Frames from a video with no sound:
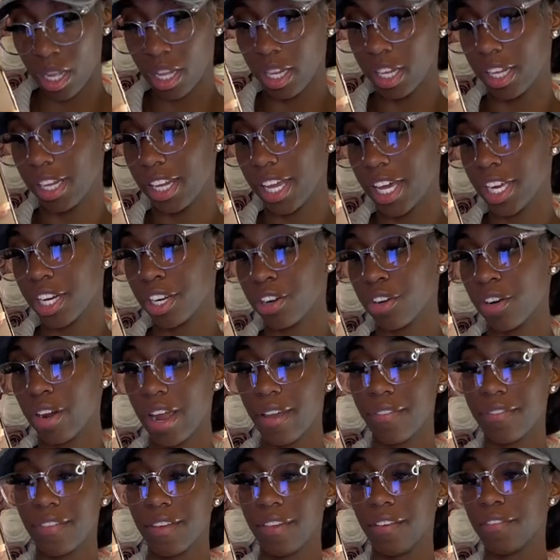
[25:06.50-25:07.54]
letter
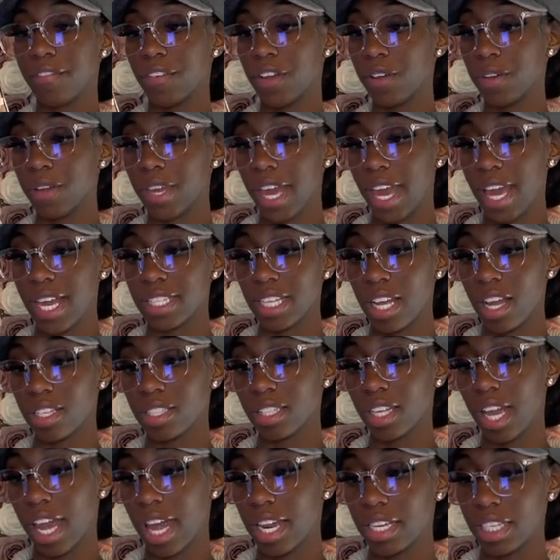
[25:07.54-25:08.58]
graphic phone case i also
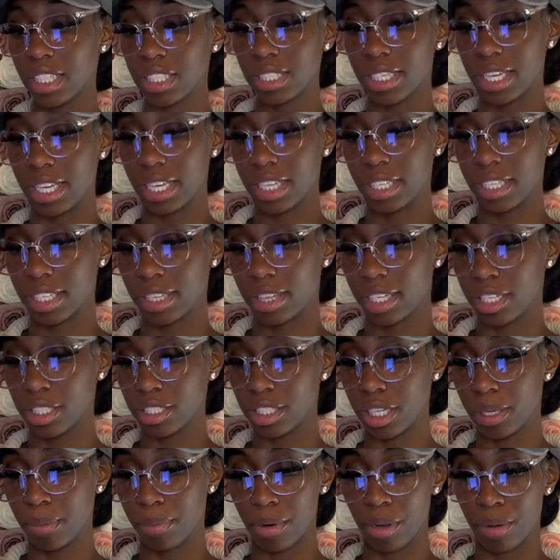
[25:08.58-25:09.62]
got this in the
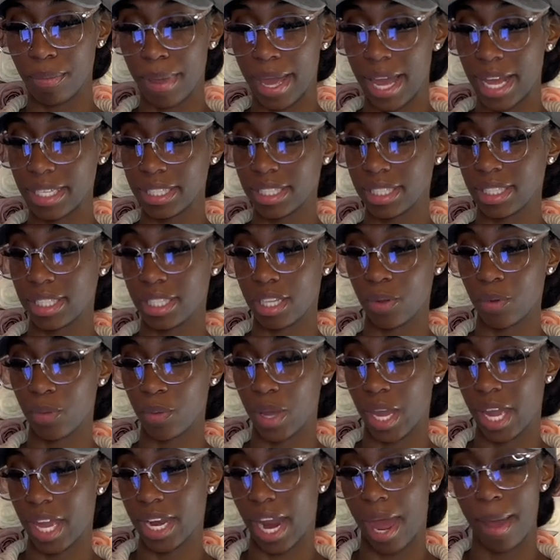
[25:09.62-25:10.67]
13 pro max
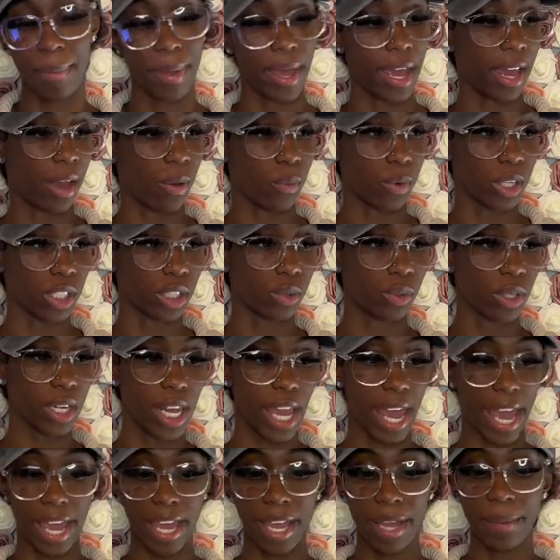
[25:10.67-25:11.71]
and i paid
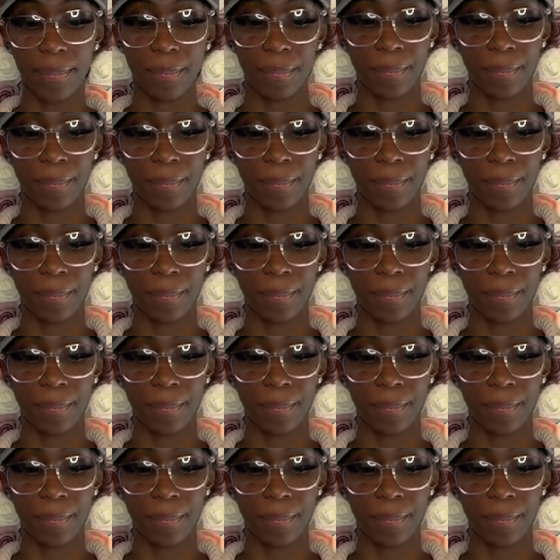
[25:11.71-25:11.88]
128